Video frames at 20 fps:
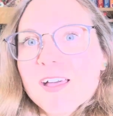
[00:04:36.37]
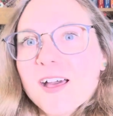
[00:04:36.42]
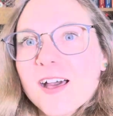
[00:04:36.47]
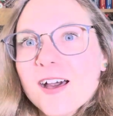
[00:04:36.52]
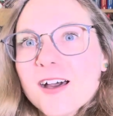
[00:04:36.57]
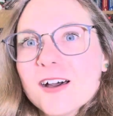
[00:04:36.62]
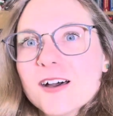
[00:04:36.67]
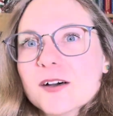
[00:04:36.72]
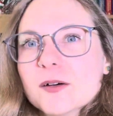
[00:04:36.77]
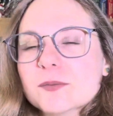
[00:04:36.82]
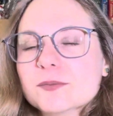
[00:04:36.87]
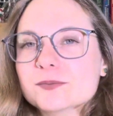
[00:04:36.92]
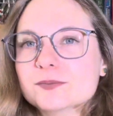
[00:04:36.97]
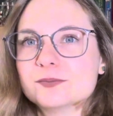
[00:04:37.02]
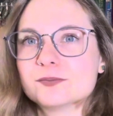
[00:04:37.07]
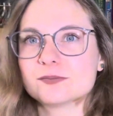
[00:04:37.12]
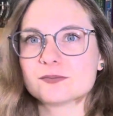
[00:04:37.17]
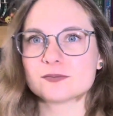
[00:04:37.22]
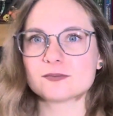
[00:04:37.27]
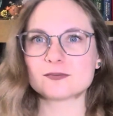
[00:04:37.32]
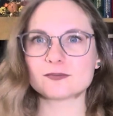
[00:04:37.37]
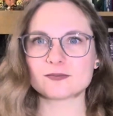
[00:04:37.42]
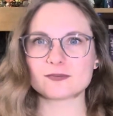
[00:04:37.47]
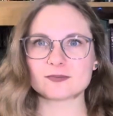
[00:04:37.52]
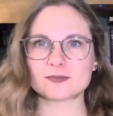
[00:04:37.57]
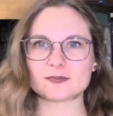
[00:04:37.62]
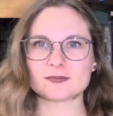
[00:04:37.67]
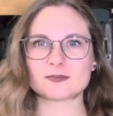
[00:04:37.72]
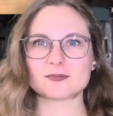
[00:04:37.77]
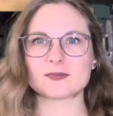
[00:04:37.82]
Is
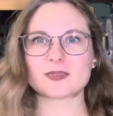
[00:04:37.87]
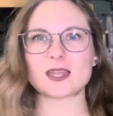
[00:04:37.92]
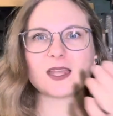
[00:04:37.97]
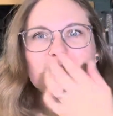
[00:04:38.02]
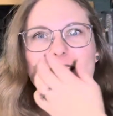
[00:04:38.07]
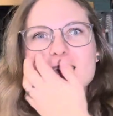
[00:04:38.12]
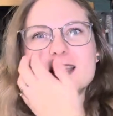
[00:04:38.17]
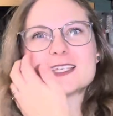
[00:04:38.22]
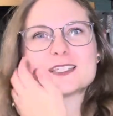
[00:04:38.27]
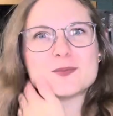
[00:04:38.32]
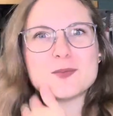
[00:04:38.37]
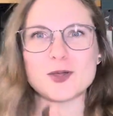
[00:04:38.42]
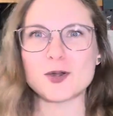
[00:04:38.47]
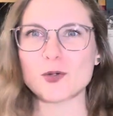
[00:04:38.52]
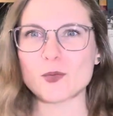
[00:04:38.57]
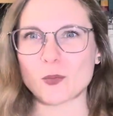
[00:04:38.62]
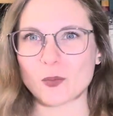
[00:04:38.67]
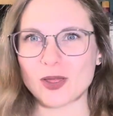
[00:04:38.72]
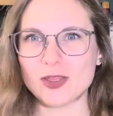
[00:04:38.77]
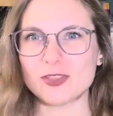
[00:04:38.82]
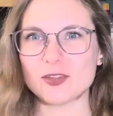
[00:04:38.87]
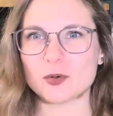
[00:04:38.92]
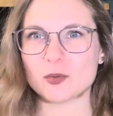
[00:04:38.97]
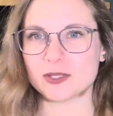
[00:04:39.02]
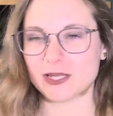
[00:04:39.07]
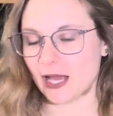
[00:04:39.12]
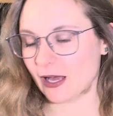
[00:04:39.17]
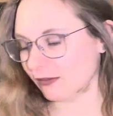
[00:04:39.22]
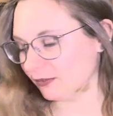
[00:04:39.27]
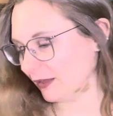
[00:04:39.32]
it better with or
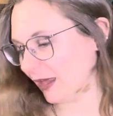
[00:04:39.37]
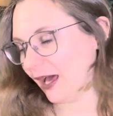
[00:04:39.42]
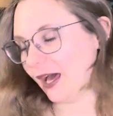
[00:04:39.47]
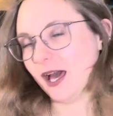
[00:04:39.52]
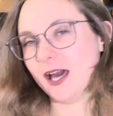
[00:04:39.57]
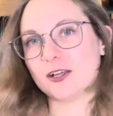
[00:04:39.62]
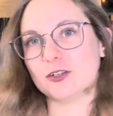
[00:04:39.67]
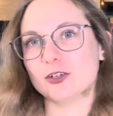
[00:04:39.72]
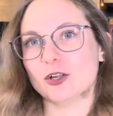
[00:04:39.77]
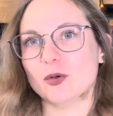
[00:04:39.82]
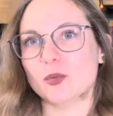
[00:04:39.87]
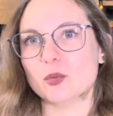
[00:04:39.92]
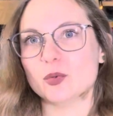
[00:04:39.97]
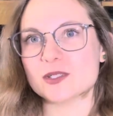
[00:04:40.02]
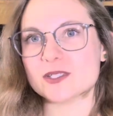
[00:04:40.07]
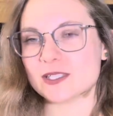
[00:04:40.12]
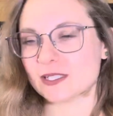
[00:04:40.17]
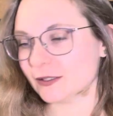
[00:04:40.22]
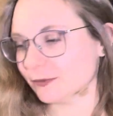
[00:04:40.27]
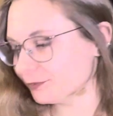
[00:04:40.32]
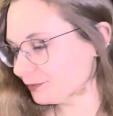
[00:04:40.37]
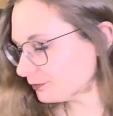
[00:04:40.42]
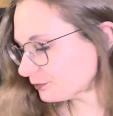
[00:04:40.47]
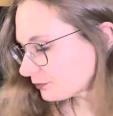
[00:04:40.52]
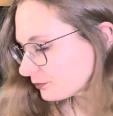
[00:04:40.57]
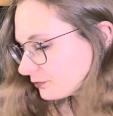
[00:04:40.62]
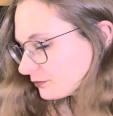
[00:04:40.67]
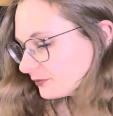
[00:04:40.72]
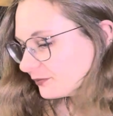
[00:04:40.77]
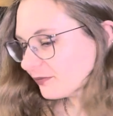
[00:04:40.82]
without that? I don't know, we'll see.
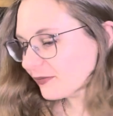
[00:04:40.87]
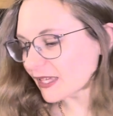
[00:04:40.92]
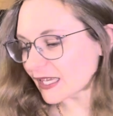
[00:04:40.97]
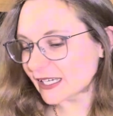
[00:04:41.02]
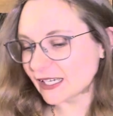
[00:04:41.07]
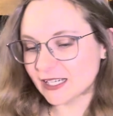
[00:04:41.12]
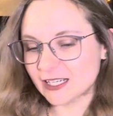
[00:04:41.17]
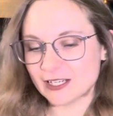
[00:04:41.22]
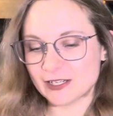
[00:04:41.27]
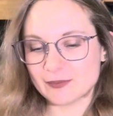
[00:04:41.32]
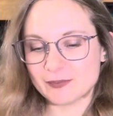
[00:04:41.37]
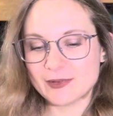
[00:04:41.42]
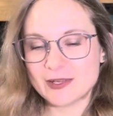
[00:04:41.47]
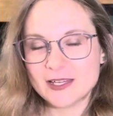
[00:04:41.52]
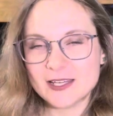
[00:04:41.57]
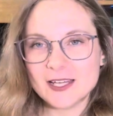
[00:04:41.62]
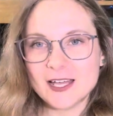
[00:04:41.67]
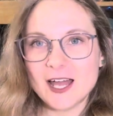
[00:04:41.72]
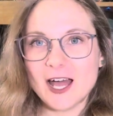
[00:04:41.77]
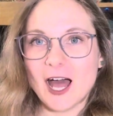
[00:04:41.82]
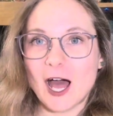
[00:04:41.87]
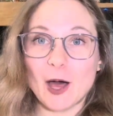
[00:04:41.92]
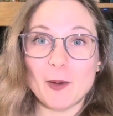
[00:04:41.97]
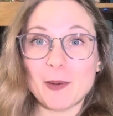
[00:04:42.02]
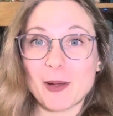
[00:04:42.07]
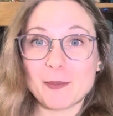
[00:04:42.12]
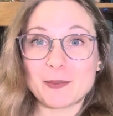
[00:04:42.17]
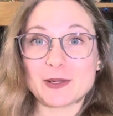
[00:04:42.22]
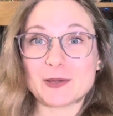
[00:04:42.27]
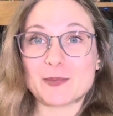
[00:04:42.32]
I'll
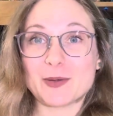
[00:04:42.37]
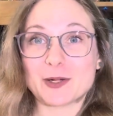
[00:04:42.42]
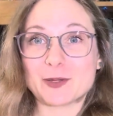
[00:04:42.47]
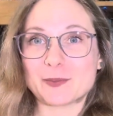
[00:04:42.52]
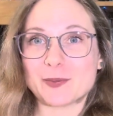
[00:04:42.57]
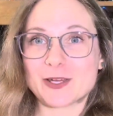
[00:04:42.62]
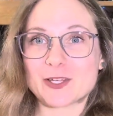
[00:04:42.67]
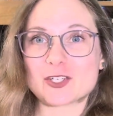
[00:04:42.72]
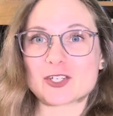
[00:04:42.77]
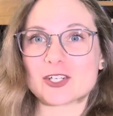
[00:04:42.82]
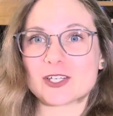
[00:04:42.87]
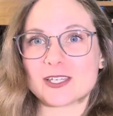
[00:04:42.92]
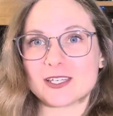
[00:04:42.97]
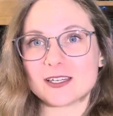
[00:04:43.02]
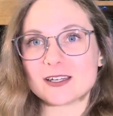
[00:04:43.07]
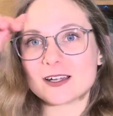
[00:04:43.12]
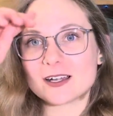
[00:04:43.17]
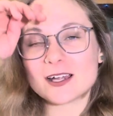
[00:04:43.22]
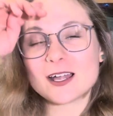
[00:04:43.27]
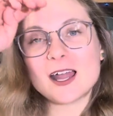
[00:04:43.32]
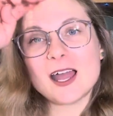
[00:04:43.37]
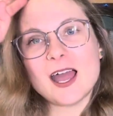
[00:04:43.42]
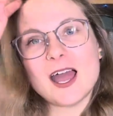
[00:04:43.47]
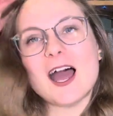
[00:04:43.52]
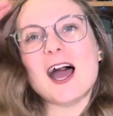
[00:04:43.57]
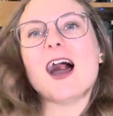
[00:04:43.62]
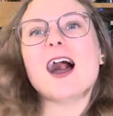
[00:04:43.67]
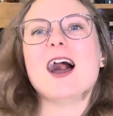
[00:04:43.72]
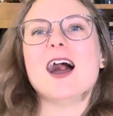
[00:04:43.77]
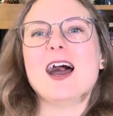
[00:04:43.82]
pop in a better picture here.
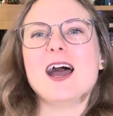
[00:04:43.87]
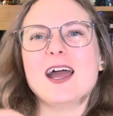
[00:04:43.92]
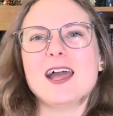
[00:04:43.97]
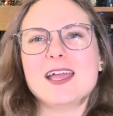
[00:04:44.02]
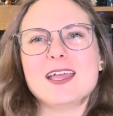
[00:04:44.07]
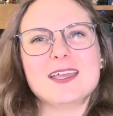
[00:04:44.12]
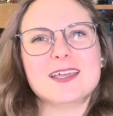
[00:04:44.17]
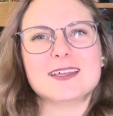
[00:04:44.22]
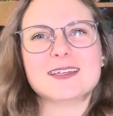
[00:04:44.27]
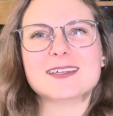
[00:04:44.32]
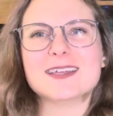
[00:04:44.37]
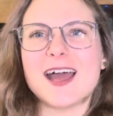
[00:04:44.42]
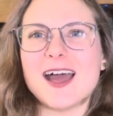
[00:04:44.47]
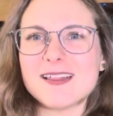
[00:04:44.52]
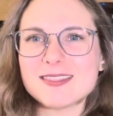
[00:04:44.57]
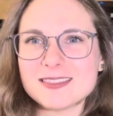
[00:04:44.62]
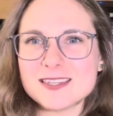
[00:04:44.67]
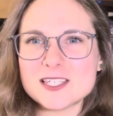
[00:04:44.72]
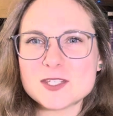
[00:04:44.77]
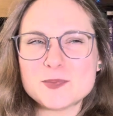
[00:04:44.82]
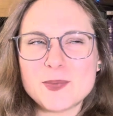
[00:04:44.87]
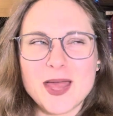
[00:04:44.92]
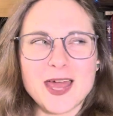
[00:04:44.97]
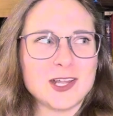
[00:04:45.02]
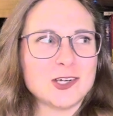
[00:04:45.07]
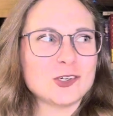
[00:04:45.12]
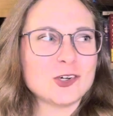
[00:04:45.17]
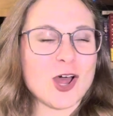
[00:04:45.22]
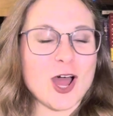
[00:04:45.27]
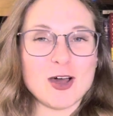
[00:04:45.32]
I got this
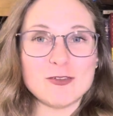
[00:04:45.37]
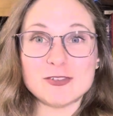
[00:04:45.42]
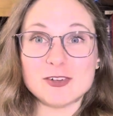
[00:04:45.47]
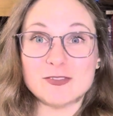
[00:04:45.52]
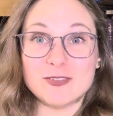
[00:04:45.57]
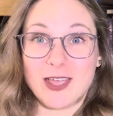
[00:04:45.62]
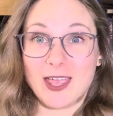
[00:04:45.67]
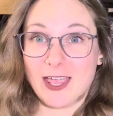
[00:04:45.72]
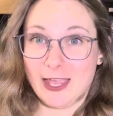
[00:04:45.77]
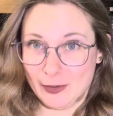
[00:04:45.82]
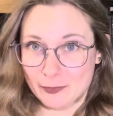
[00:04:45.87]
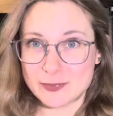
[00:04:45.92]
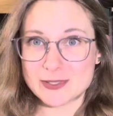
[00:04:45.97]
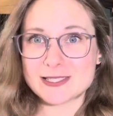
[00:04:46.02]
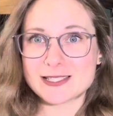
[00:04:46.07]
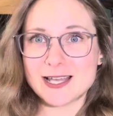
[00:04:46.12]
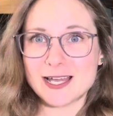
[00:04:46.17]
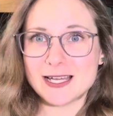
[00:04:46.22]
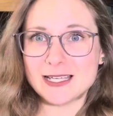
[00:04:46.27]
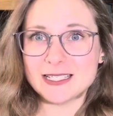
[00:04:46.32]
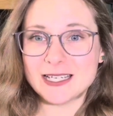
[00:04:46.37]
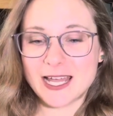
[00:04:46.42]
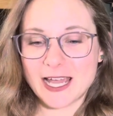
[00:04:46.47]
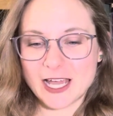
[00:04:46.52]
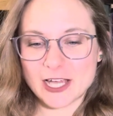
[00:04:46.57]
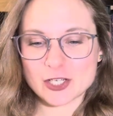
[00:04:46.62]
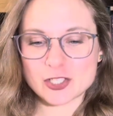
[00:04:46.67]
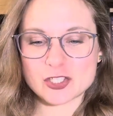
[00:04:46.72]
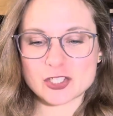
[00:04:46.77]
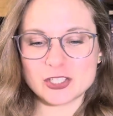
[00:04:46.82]
pattern off of Amazon,
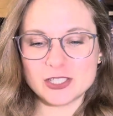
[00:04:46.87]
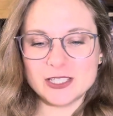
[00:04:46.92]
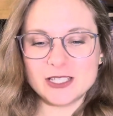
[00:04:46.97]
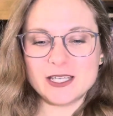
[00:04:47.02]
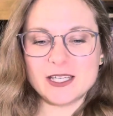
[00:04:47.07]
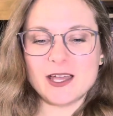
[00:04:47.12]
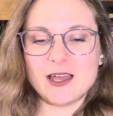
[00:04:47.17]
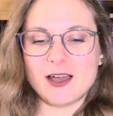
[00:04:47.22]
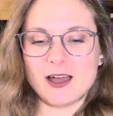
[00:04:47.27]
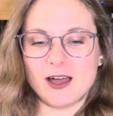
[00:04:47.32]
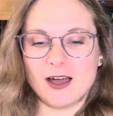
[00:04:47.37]
actually.